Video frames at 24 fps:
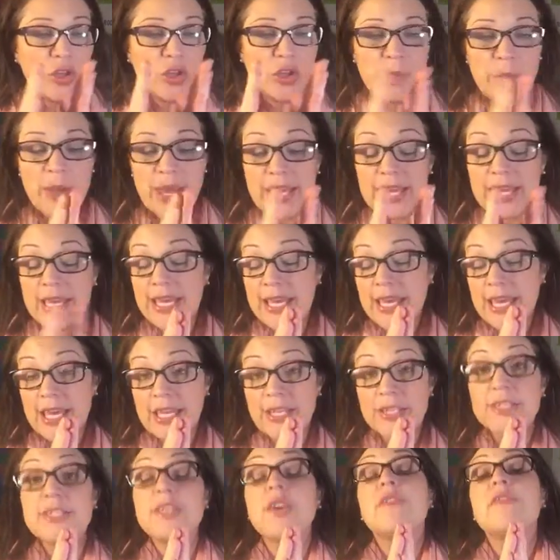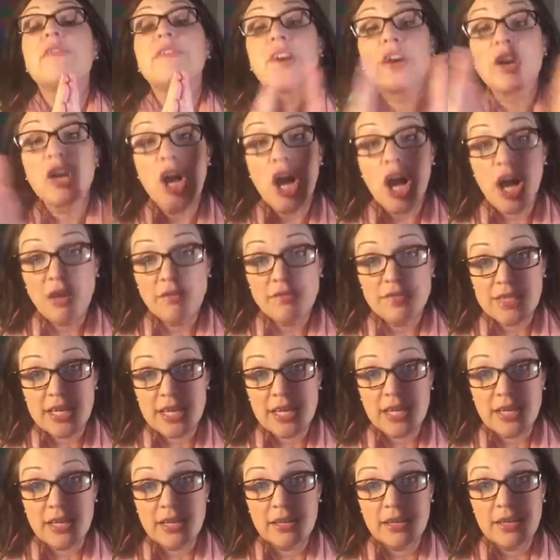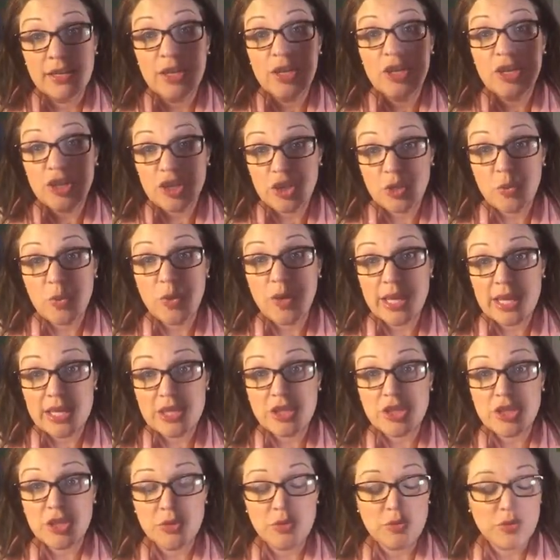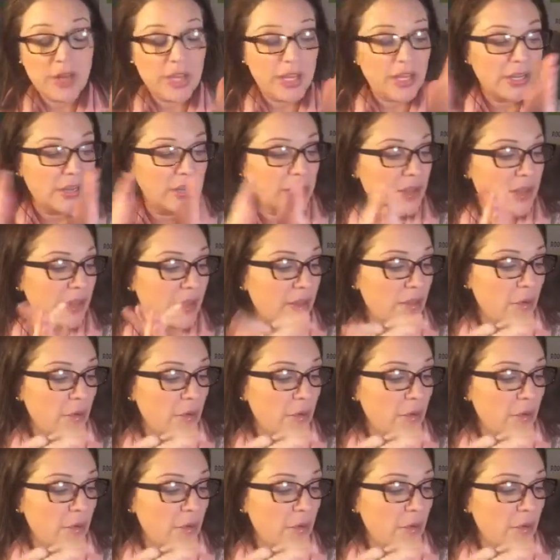you might get kids, very often you will get children